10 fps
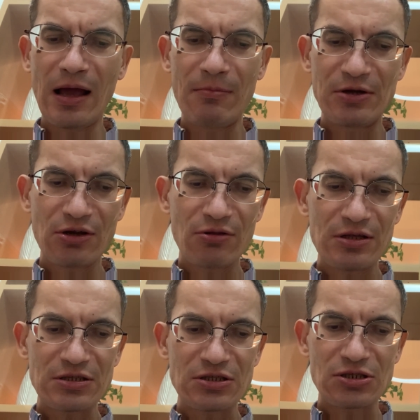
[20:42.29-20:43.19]
a
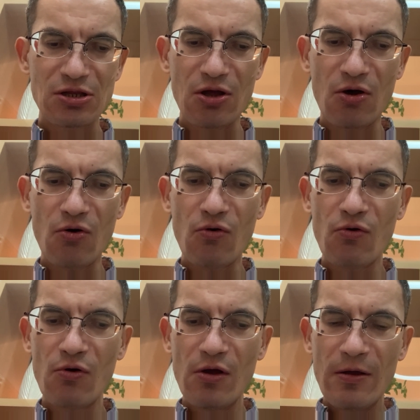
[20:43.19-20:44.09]
meticulous,
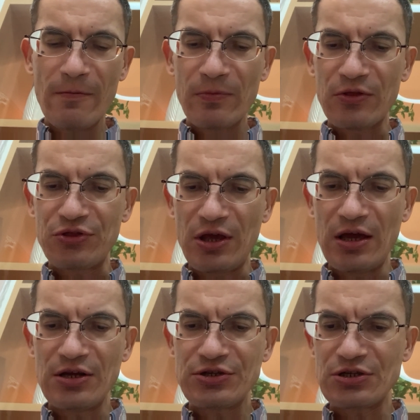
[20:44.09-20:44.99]
slow
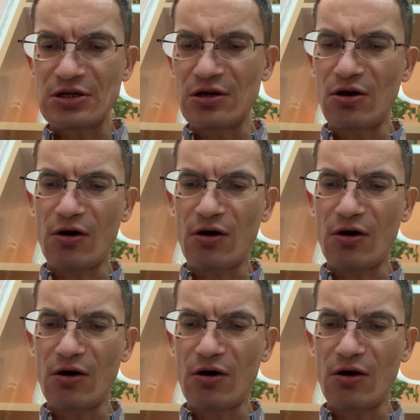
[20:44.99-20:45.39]
theater